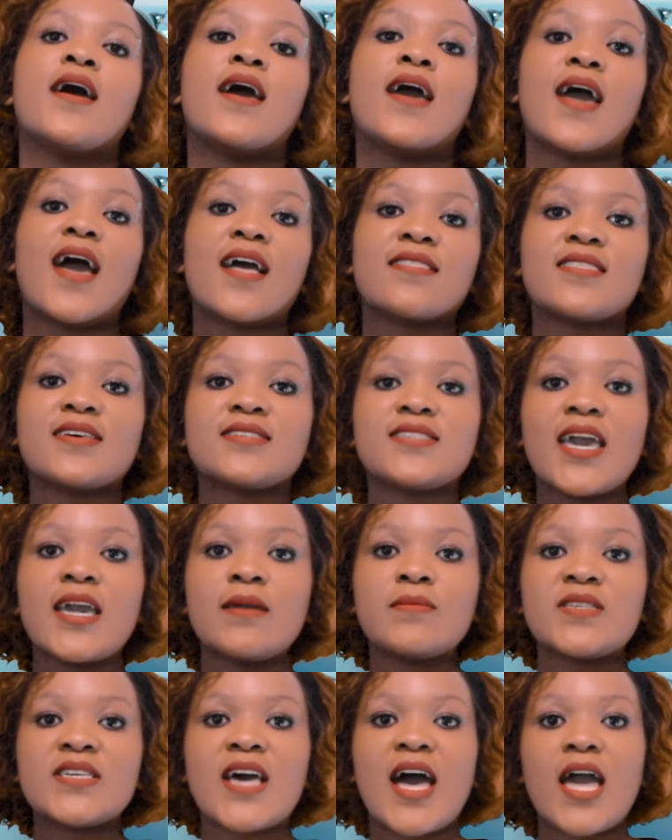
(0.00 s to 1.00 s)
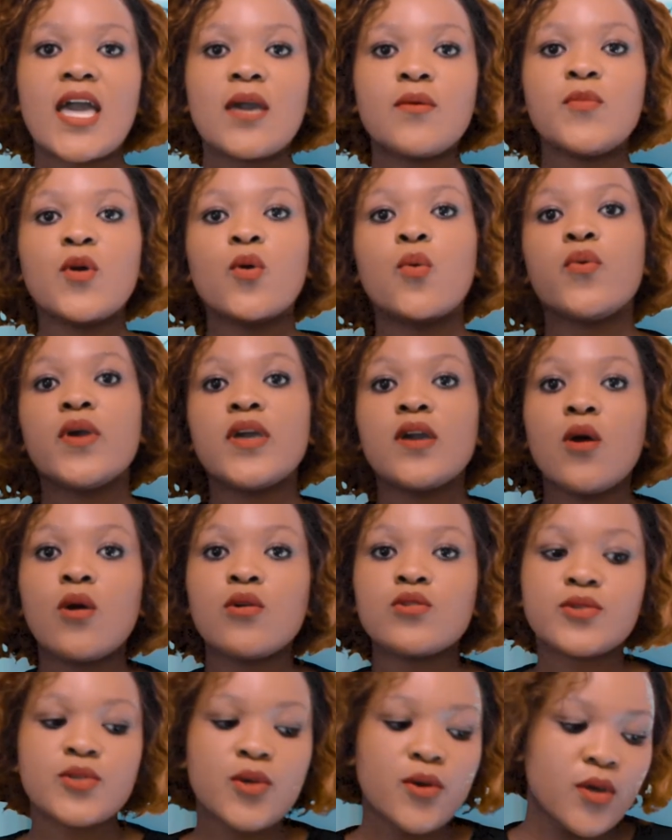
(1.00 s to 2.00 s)
At the same time, we
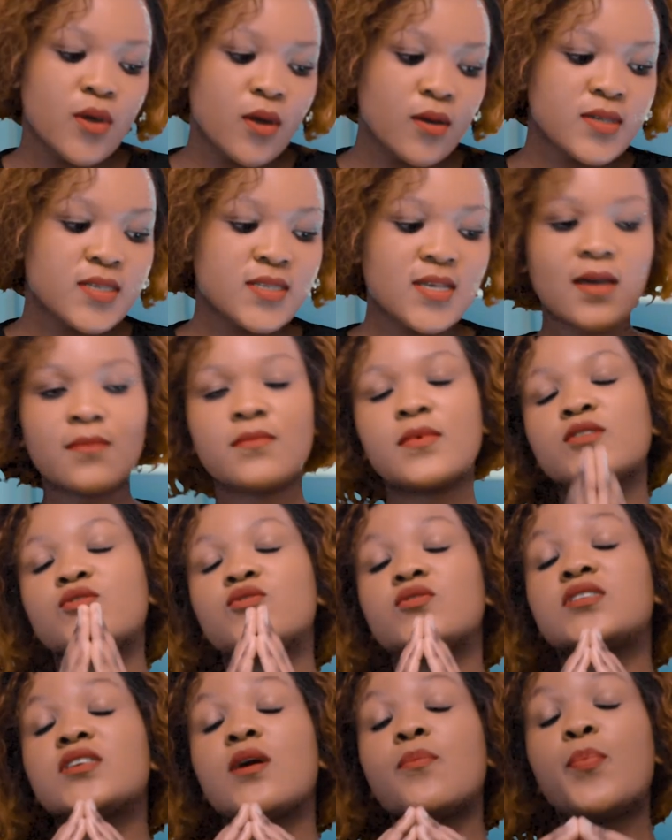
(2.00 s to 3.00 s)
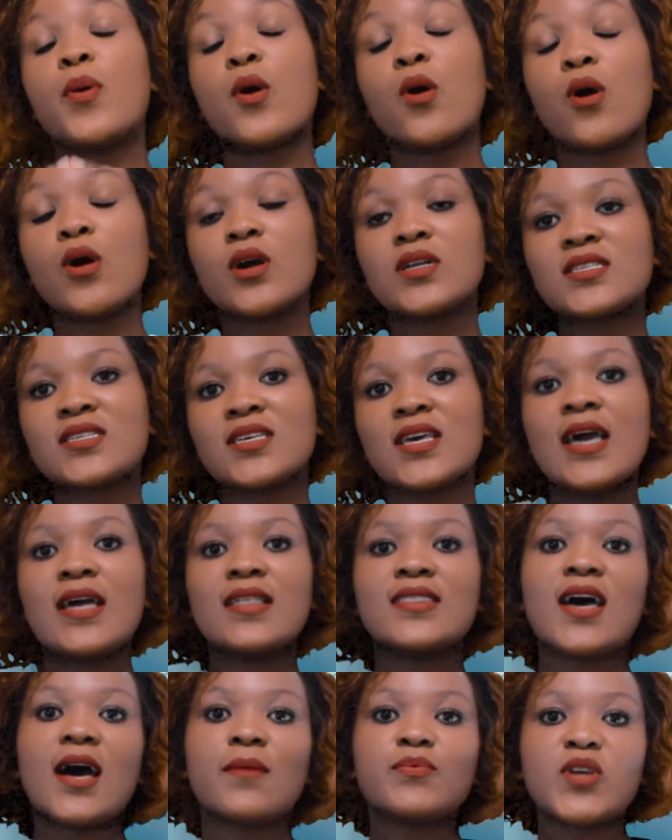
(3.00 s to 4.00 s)
also use them to support
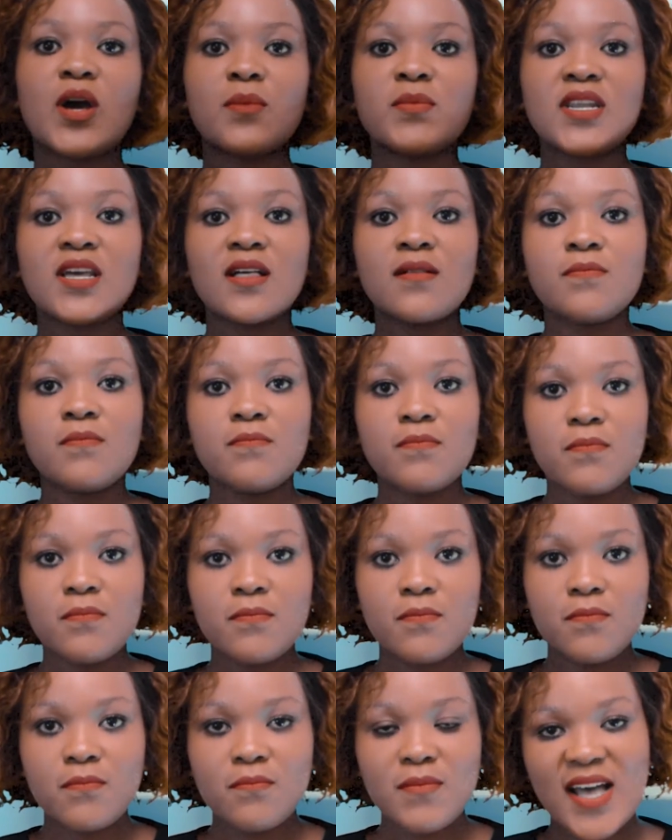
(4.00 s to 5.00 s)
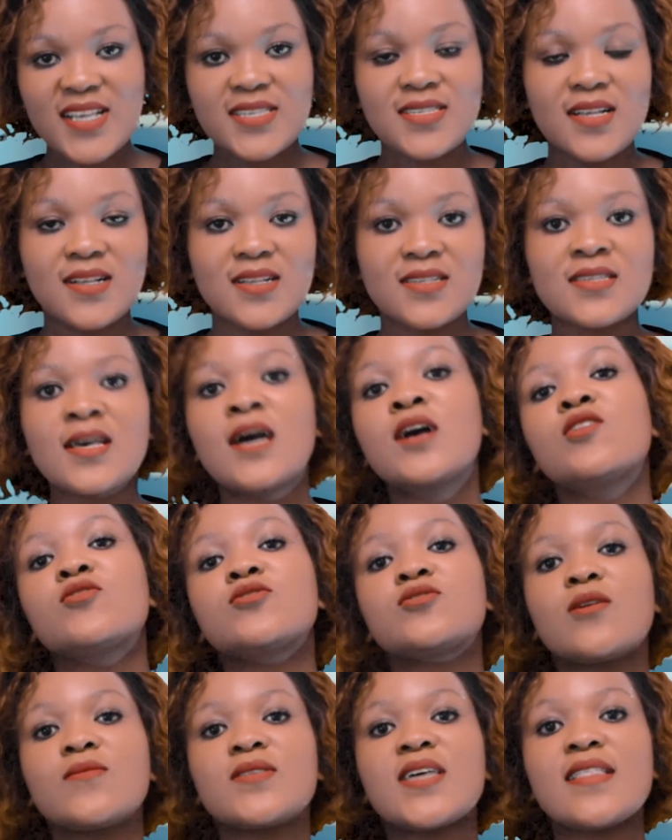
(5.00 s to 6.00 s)
the abdominal muscles
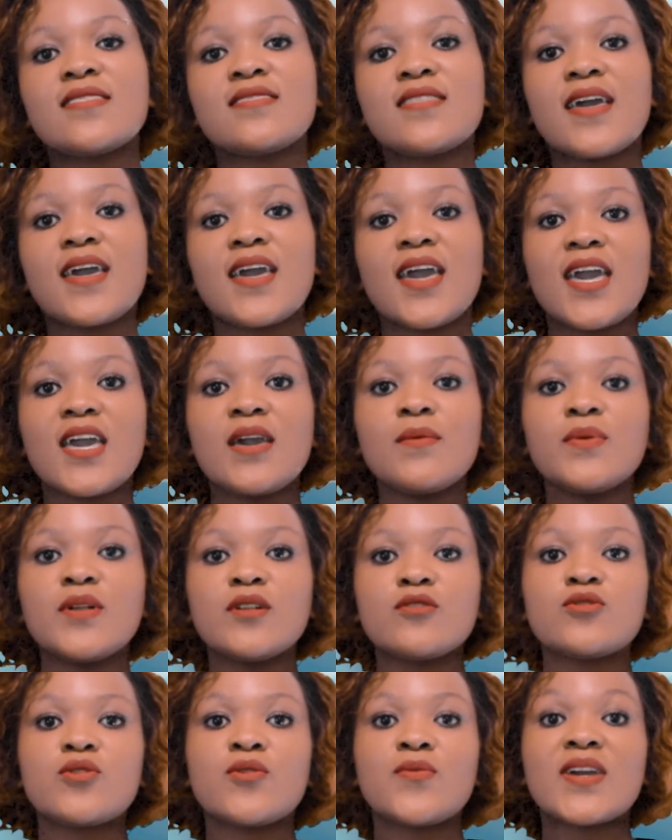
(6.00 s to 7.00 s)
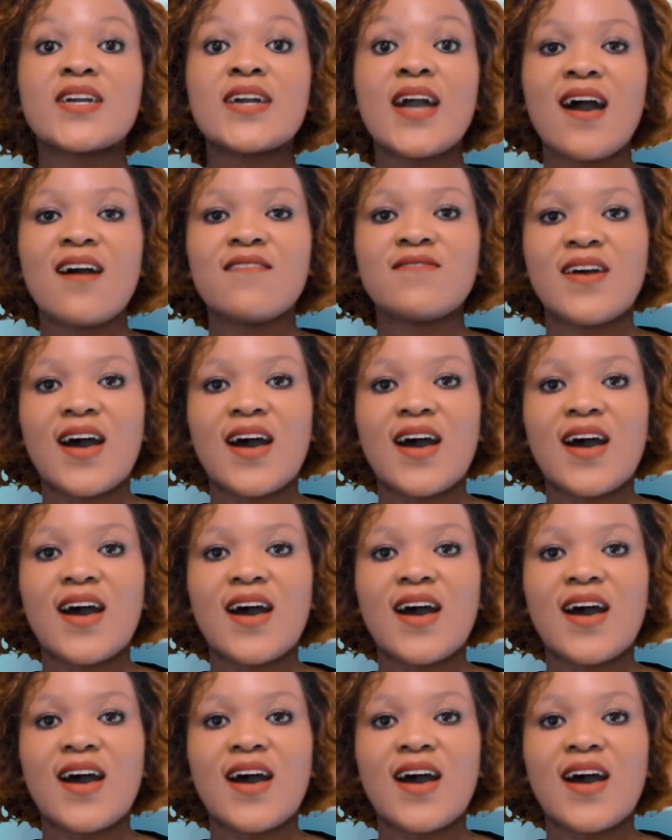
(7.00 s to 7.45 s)
so that they're able to recover